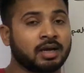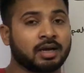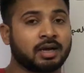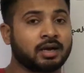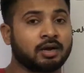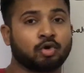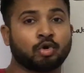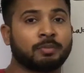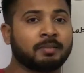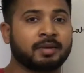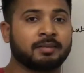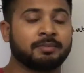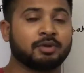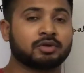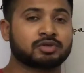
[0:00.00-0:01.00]

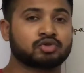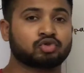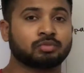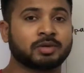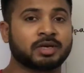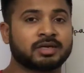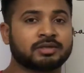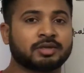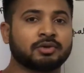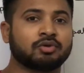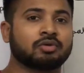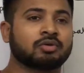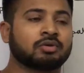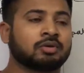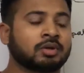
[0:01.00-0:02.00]
dopamine, because stimulate the
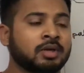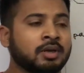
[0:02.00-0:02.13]
neuron.